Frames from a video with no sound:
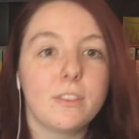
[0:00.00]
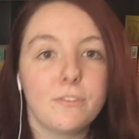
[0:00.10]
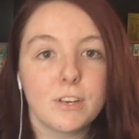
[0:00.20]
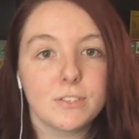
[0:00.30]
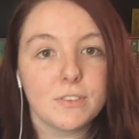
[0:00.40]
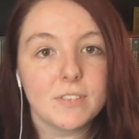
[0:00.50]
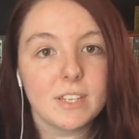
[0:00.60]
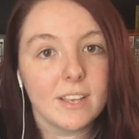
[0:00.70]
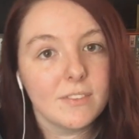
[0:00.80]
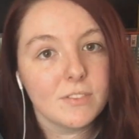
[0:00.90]
The First
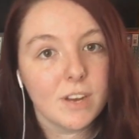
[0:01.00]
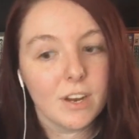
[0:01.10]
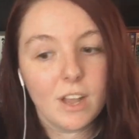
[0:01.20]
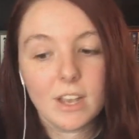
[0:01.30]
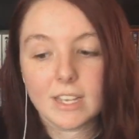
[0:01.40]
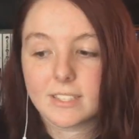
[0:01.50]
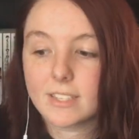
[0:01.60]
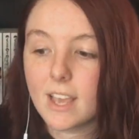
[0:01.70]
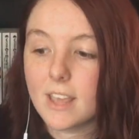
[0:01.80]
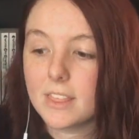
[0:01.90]
15 Lives of Harry
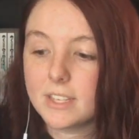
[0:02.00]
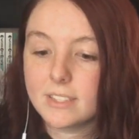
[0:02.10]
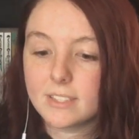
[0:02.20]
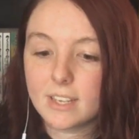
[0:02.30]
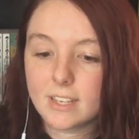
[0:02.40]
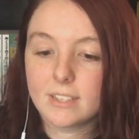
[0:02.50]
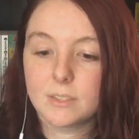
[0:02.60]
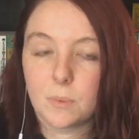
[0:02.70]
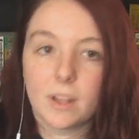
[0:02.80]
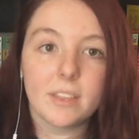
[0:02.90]
August. This
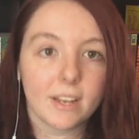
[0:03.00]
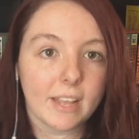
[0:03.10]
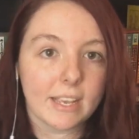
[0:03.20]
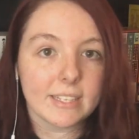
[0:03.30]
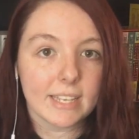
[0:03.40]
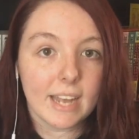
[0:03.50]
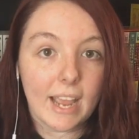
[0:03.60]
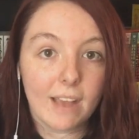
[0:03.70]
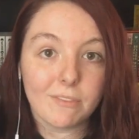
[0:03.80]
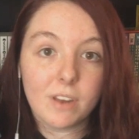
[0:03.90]
is one that, like I said,
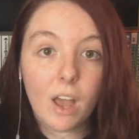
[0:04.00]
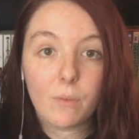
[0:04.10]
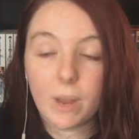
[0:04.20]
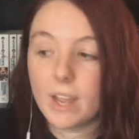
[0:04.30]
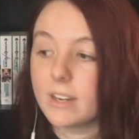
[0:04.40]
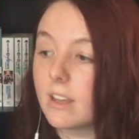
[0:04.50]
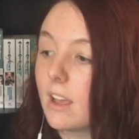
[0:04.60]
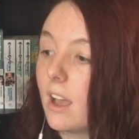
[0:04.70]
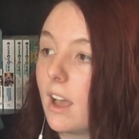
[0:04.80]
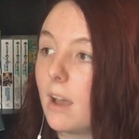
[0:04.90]
I have not read.
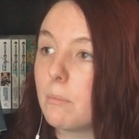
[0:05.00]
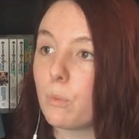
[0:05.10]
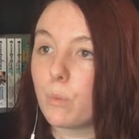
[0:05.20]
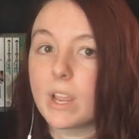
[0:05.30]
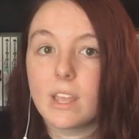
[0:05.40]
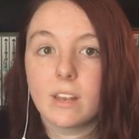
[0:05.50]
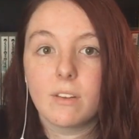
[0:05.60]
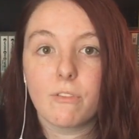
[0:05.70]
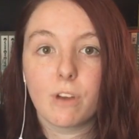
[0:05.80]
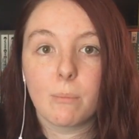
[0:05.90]
Um,
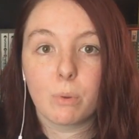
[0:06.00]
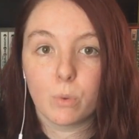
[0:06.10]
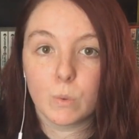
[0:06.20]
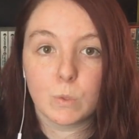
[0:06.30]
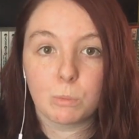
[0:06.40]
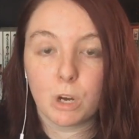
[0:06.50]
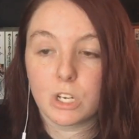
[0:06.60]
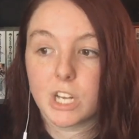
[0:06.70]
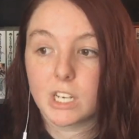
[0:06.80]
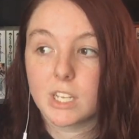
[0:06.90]
Regan from Peruse
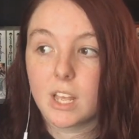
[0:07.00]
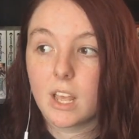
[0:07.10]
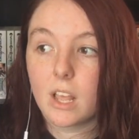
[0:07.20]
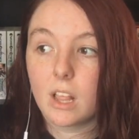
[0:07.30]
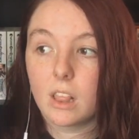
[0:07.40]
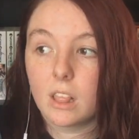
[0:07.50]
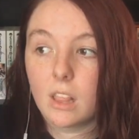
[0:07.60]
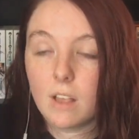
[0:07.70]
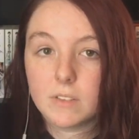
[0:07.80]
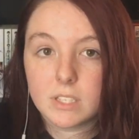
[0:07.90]
Project
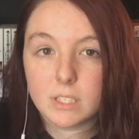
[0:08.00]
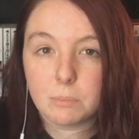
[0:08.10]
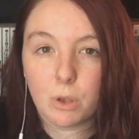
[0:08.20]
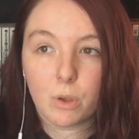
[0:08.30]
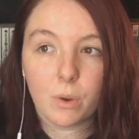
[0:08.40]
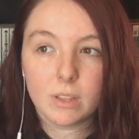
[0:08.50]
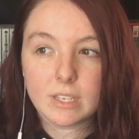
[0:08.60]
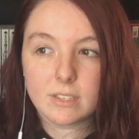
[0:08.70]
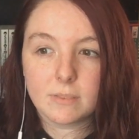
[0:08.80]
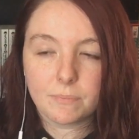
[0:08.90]
loves this book, or at
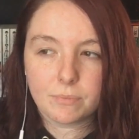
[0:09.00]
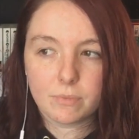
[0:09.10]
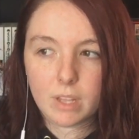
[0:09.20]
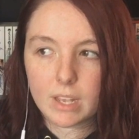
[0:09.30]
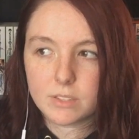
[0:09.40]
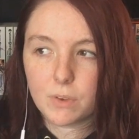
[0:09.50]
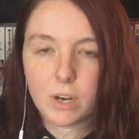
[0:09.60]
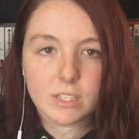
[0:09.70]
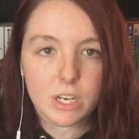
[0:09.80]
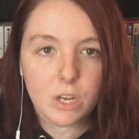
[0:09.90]
least as
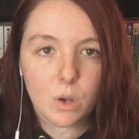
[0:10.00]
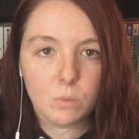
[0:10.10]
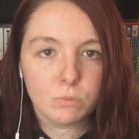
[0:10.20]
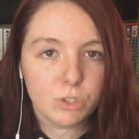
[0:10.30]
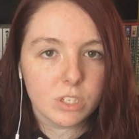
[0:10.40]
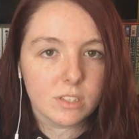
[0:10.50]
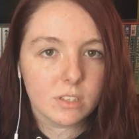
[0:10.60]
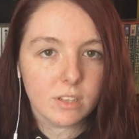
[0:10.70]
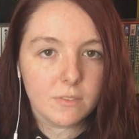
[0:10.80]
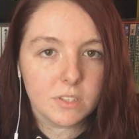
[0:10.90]
far as I know, she
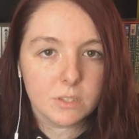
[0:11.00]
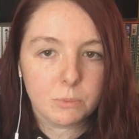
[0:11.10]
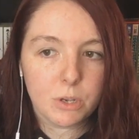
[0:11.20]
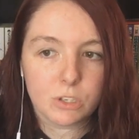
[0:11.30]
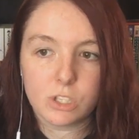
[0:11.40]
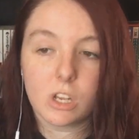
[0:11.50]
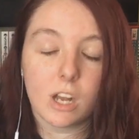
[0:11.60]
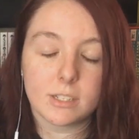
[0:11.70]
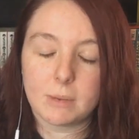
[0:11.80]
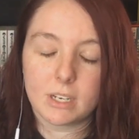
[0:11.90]
still loves this book. She
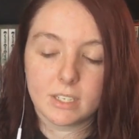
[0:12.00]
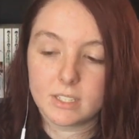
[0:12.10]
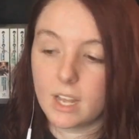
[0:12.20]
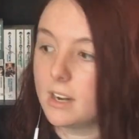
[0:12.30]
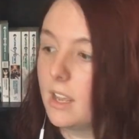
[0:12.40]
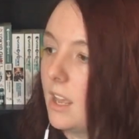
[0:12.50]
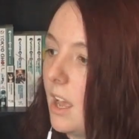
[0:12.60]
talked about it a ton.